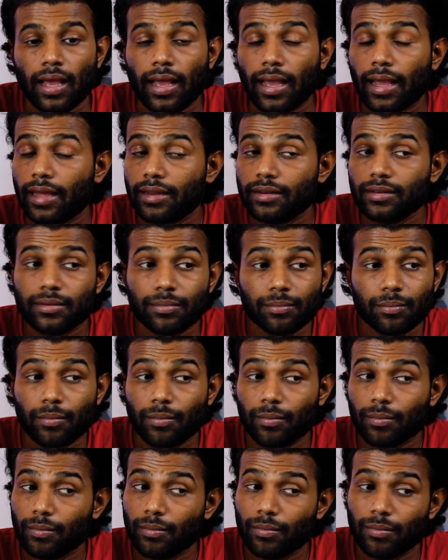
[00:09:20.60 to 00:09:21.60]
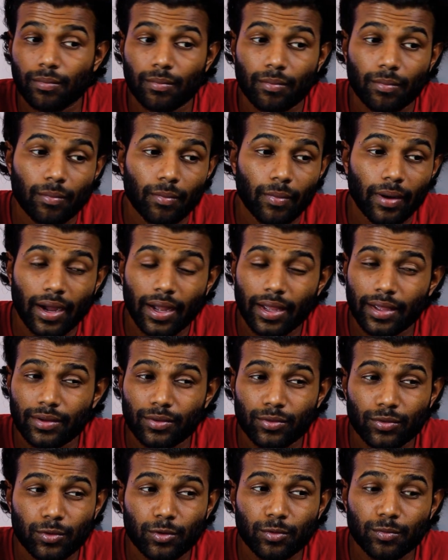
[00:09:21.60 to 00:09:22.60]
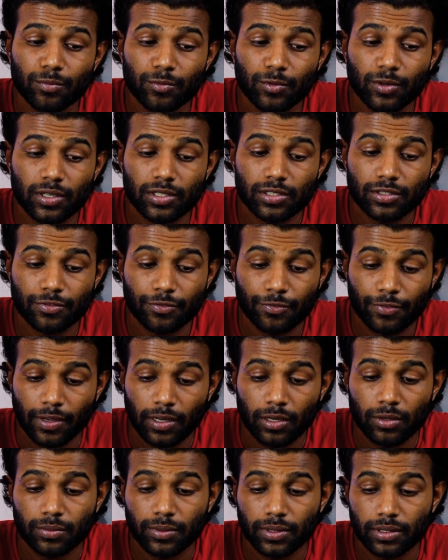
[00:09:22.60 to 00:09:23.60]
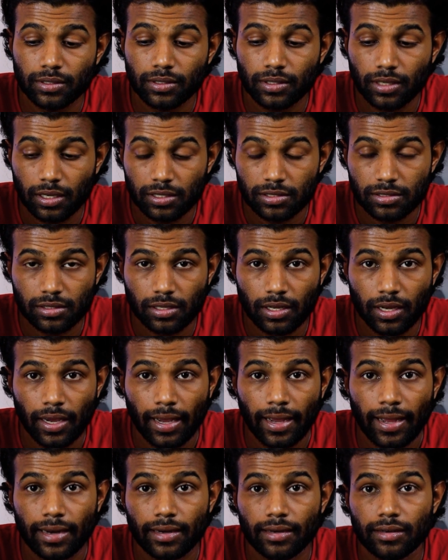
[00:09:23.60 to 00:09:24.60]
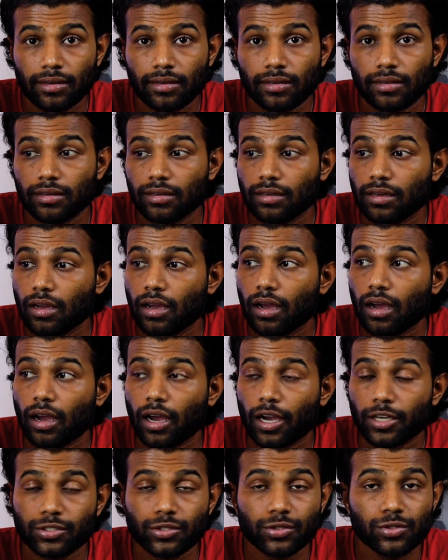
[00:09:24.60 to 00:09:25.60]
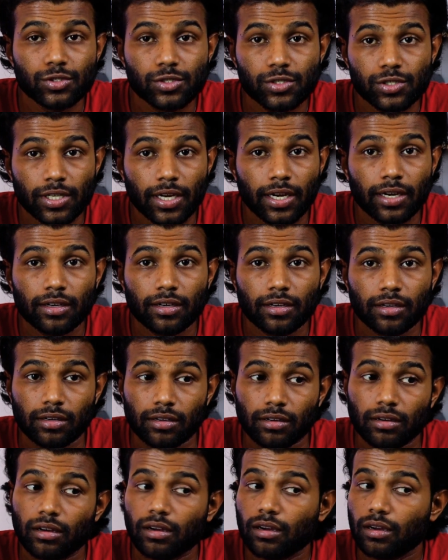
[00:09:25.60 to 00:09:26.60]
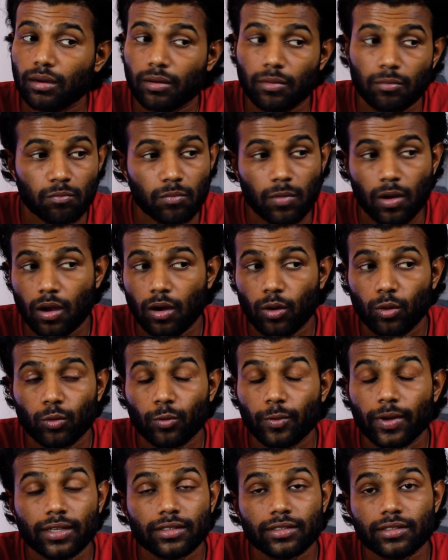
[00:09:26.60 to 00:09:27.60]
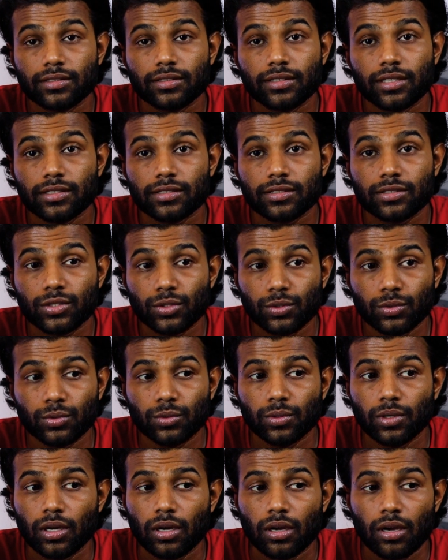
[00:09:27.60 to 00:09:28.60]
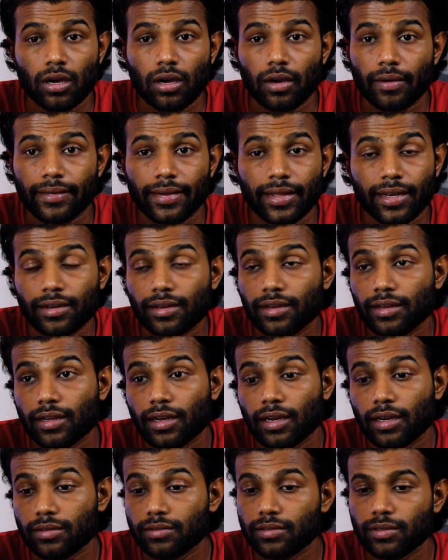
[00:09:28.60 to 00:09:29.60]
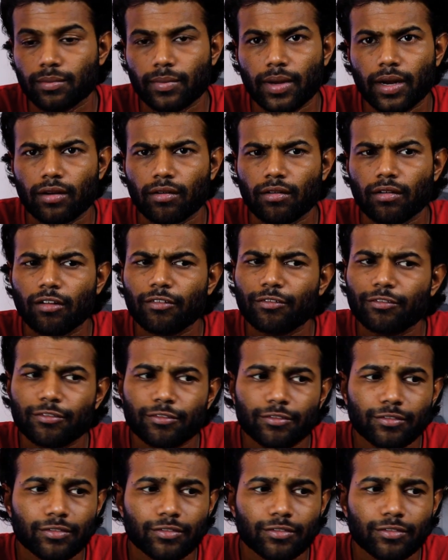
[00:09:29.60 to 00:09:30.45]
And my room was filled with dust, and I should check how well this do in the matter of